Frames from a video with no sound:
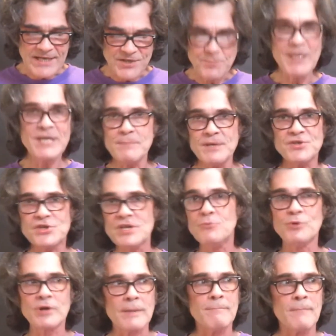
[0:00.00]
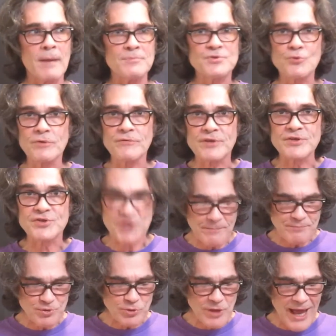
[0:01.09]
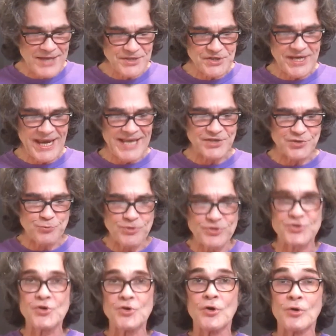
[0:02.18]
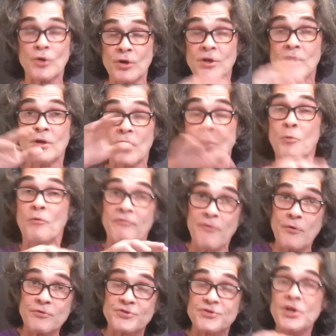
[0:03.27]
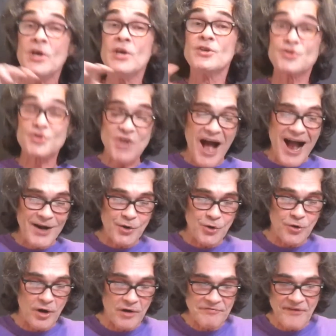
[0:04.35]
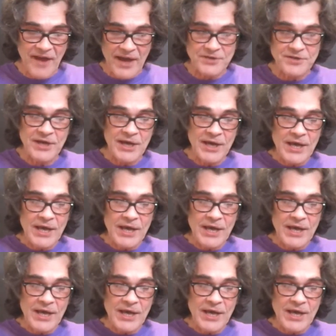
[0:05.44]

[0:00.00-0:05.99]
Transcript: making me see what I'm sort of conceptualizing as a reverse soccer effect.